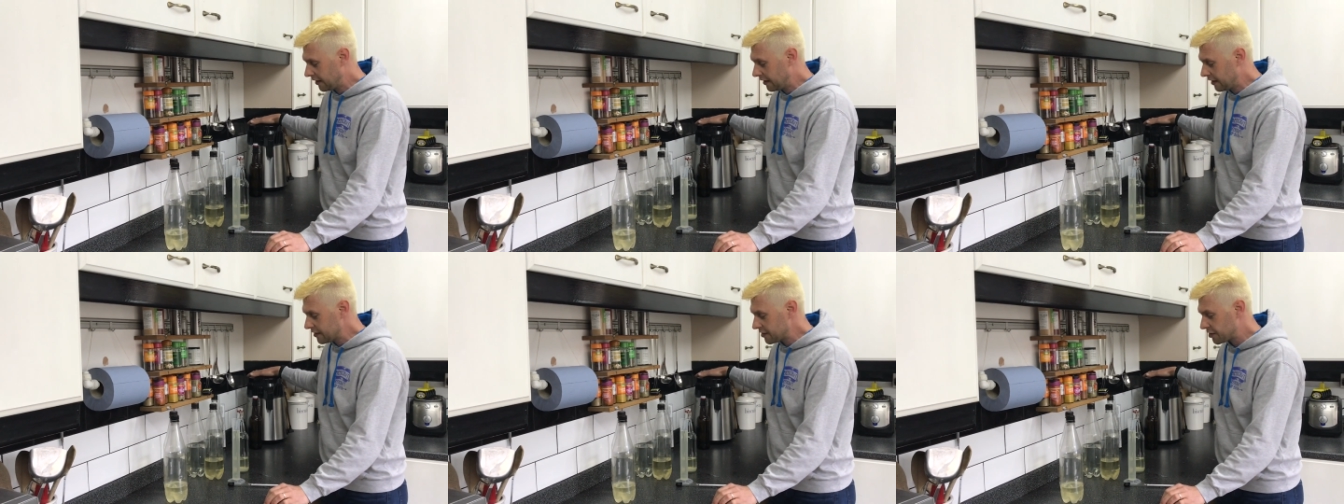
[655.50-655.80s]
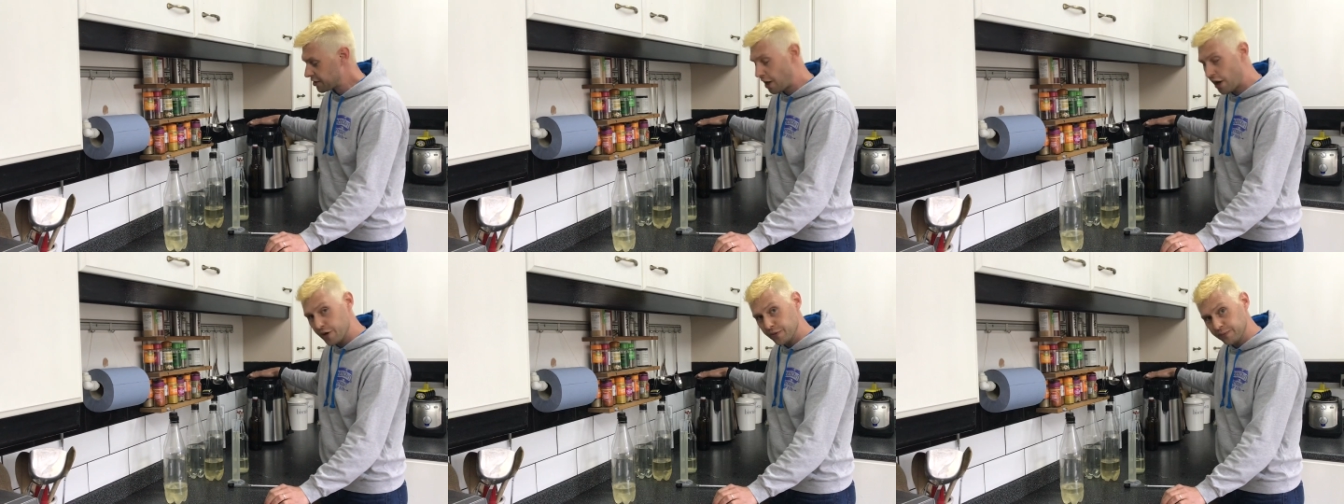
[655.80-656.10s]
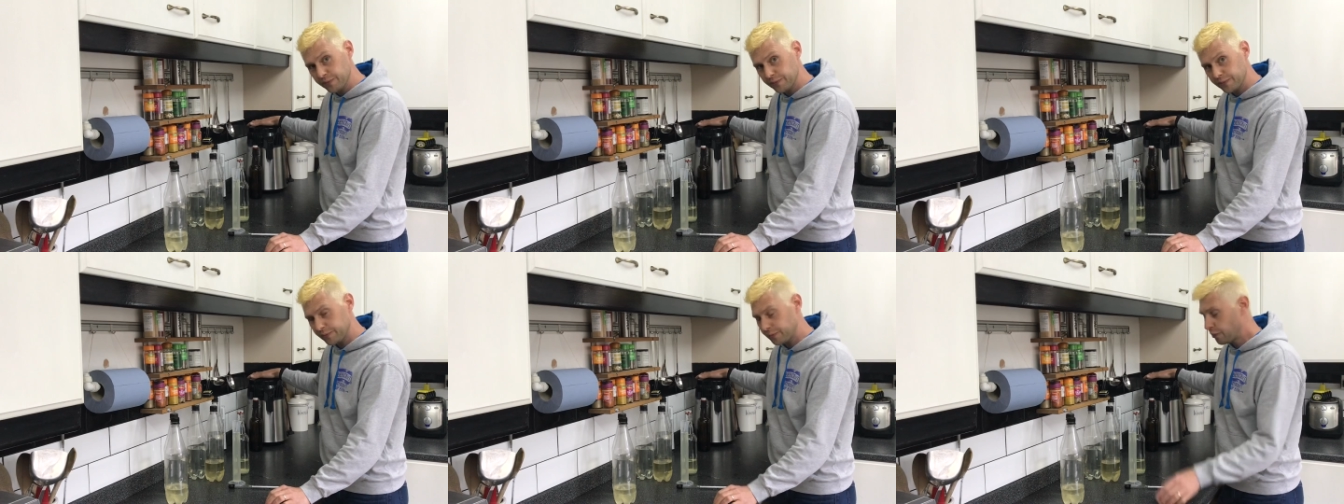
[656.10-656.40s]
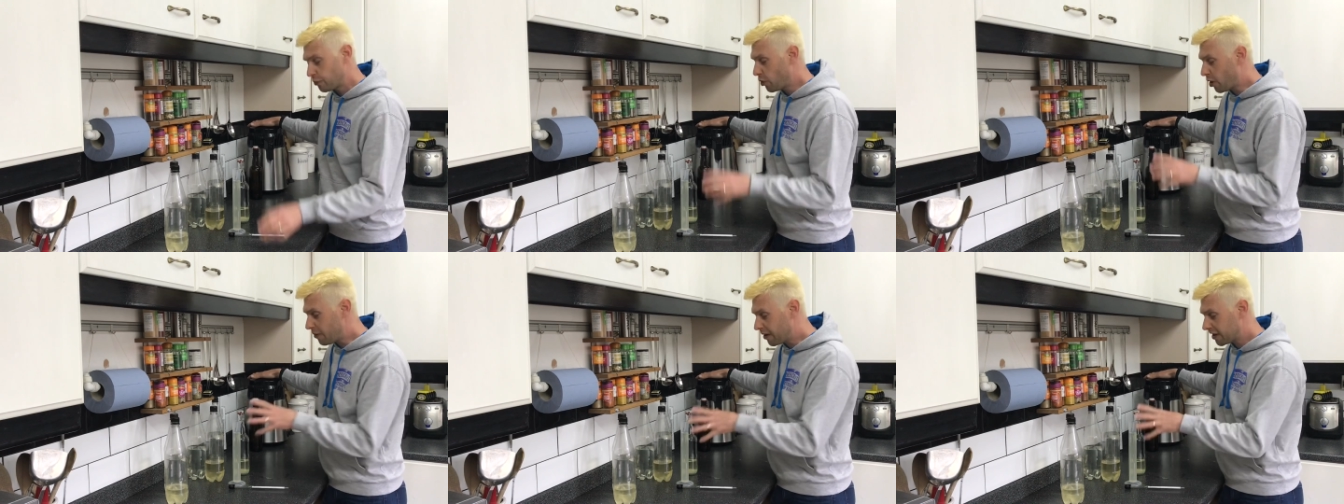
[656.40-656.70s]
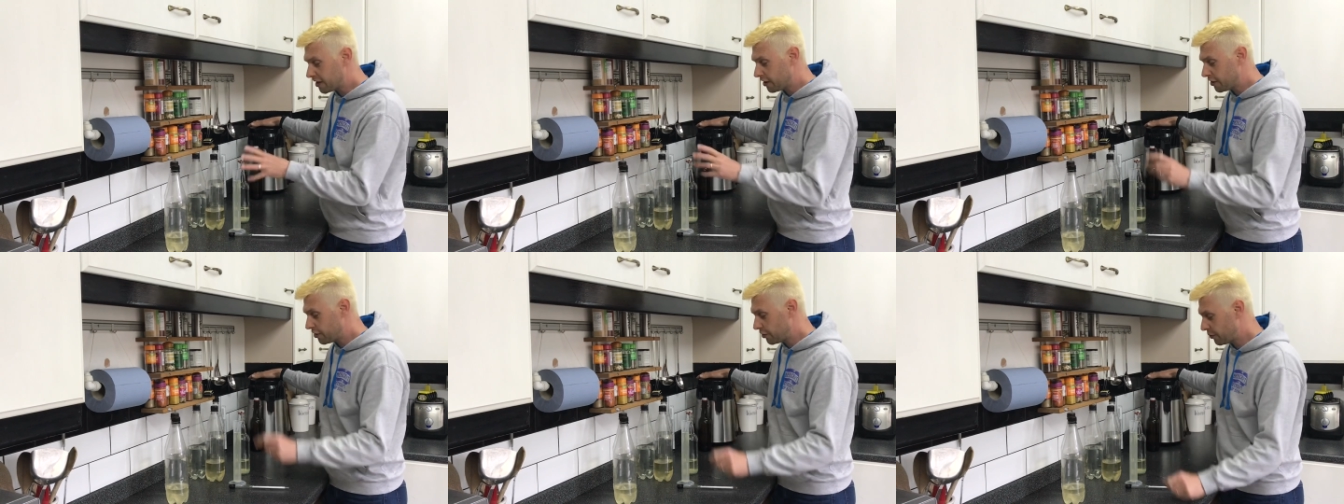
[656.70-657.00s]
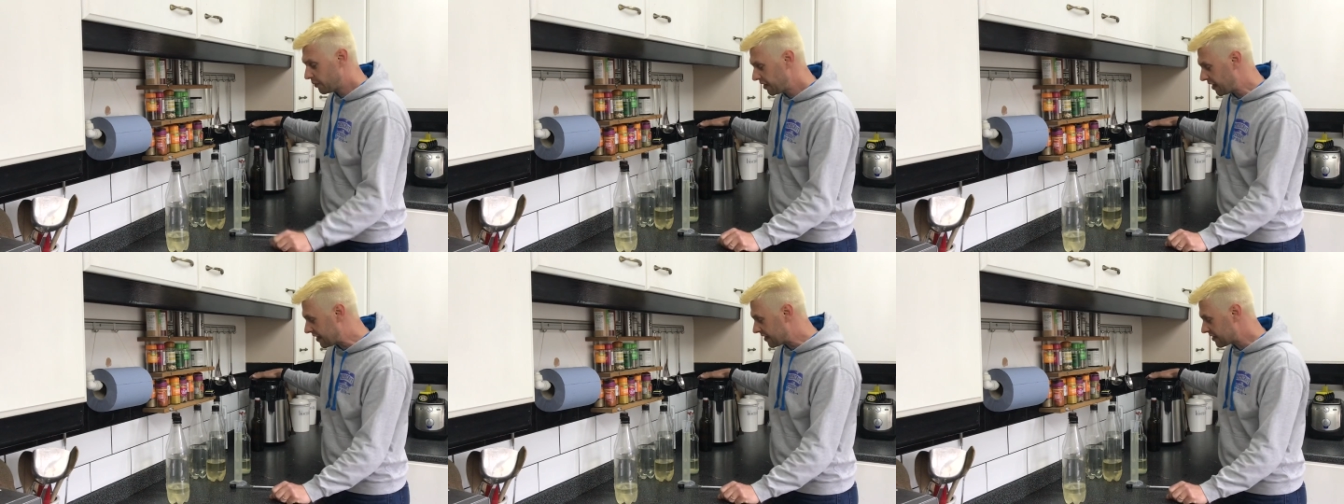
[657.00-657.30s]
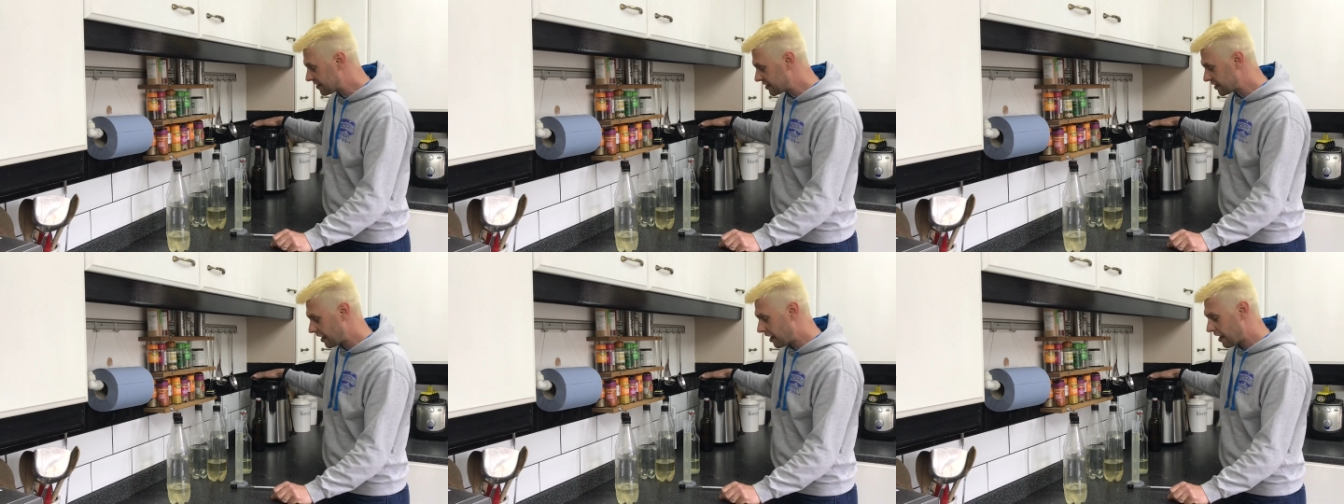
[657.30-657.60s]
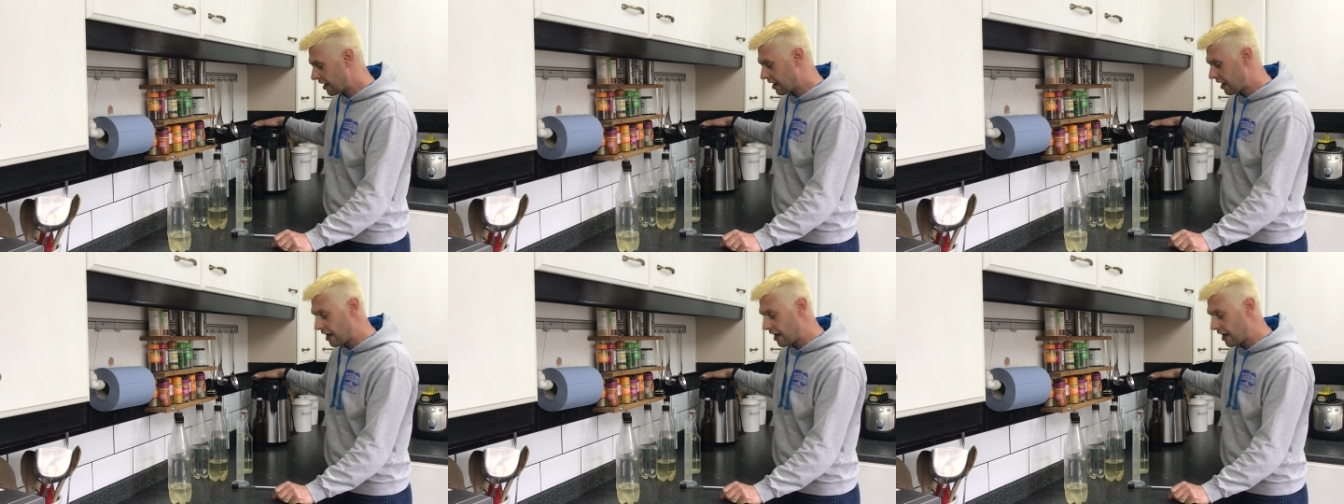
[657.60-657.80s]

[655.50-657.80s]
So, what am I going to do with this?